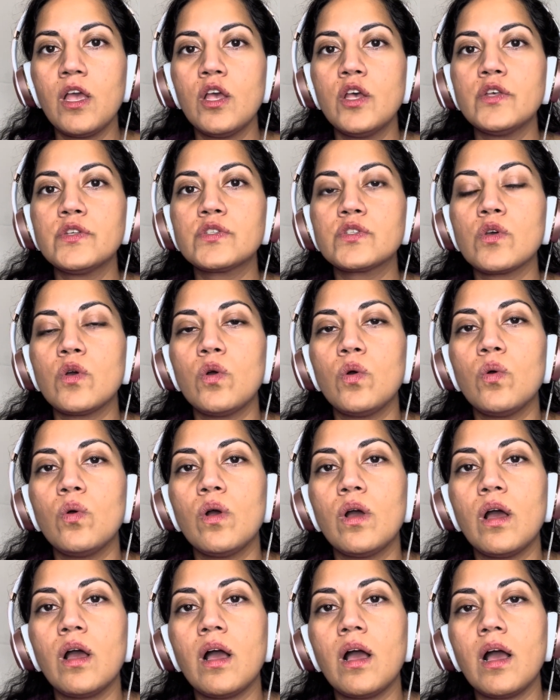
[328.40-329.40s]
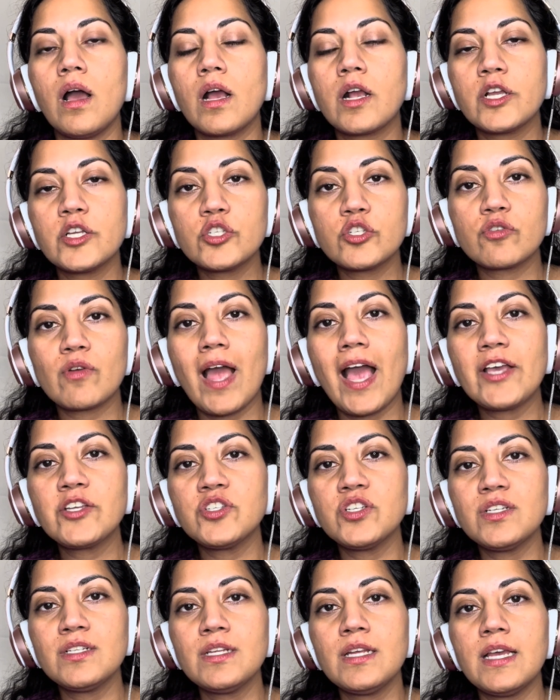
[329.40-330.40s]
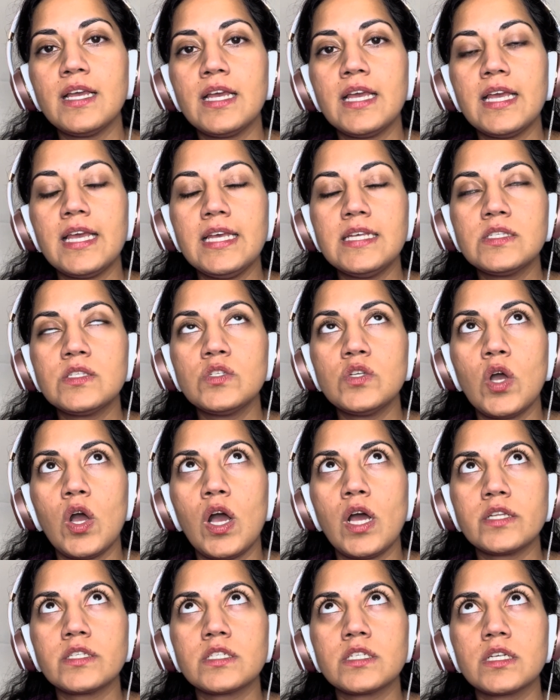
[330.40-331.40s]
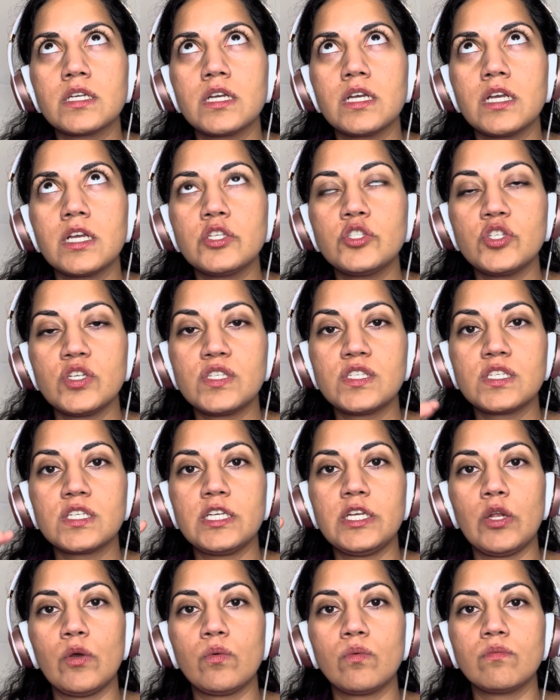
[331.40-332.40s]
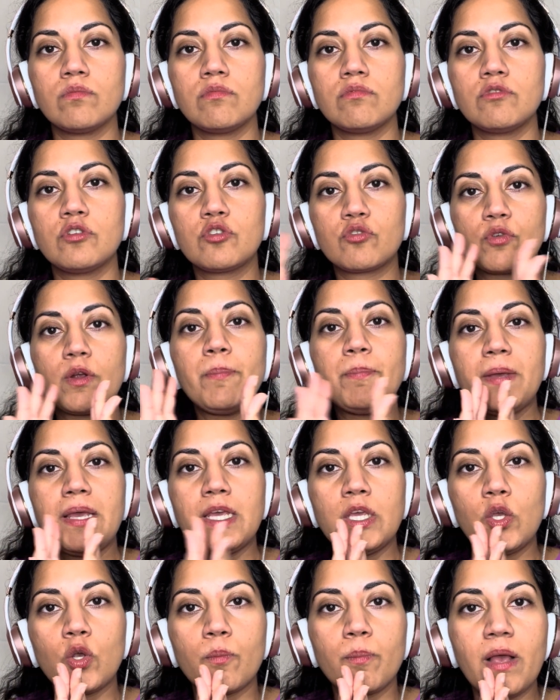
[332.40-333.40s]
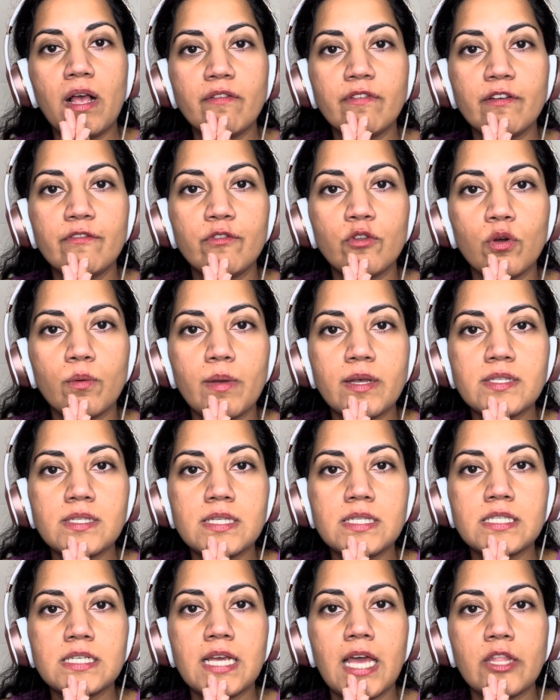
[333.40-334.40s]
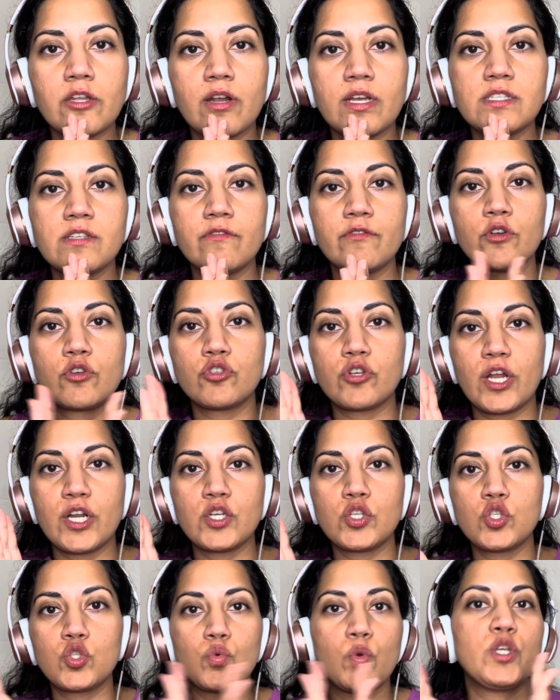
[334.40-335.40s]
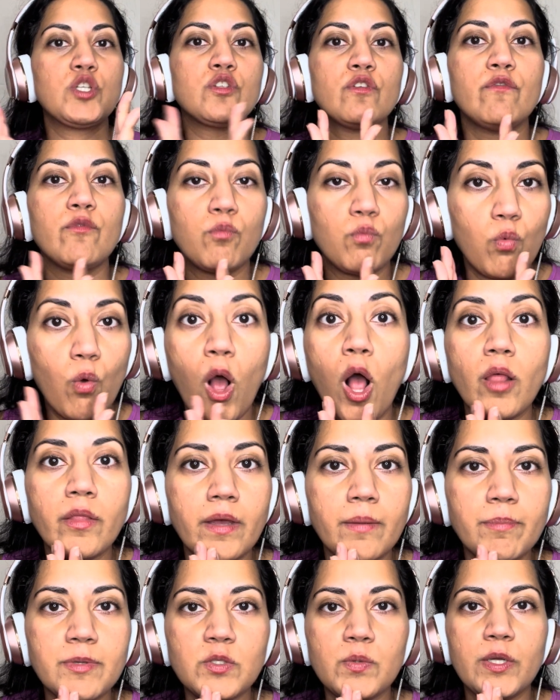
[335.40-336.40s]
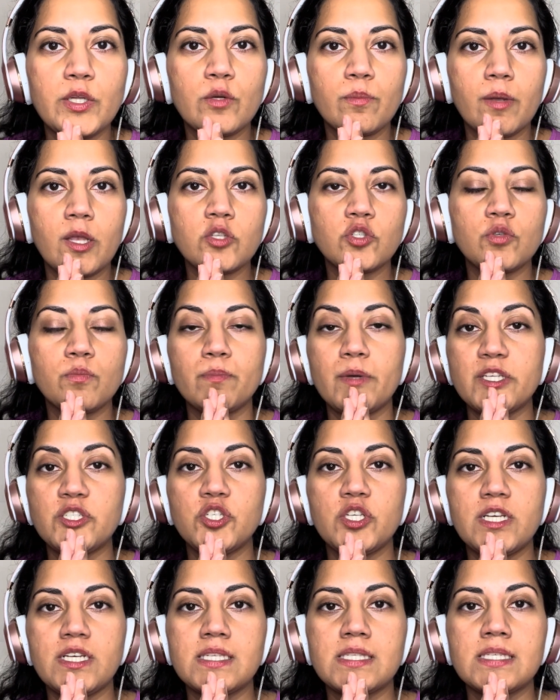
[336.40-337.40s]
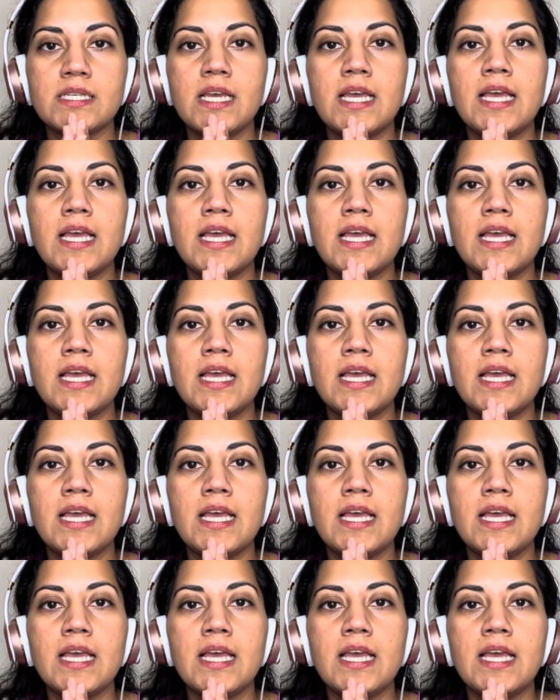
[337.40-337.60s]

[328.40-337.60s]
So a contraction is not just, gripping your pelvic floor muscles together as if you're trying to squish a walnut between your butt cheeks.